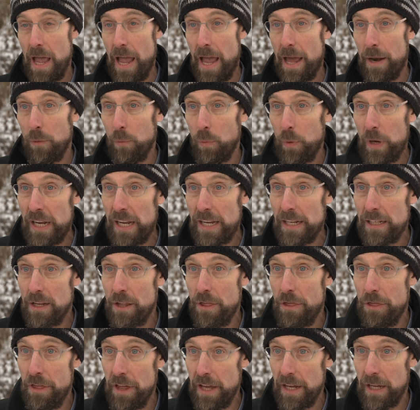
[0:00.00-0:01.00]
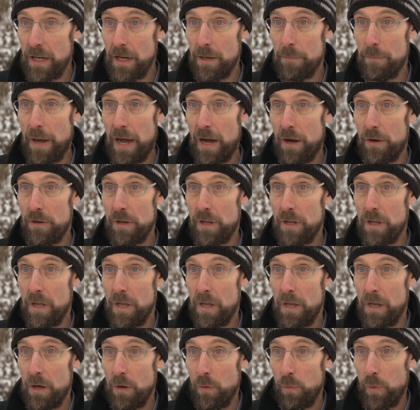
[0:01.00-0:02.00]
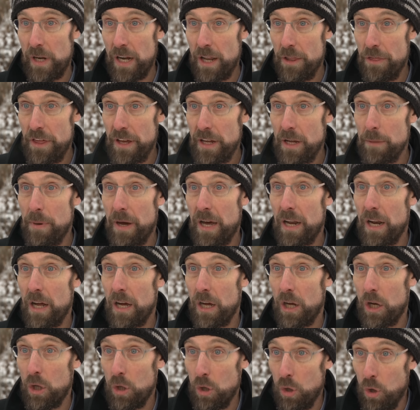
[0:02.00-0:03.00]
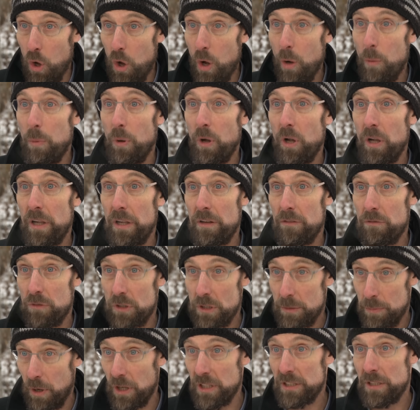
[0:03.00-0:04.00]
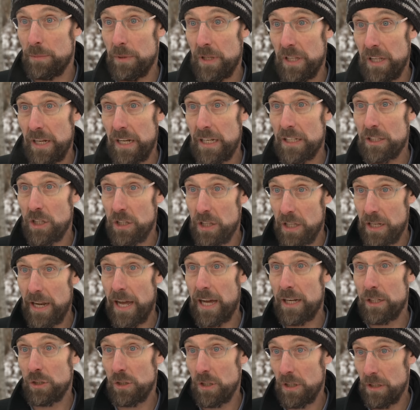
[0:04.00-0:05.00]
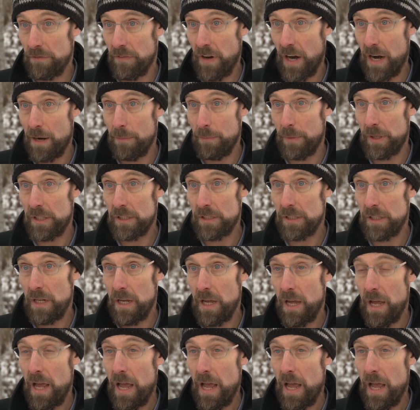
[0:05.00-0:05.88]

And we need to think about, we need to think about a global responsibility to the natural environment.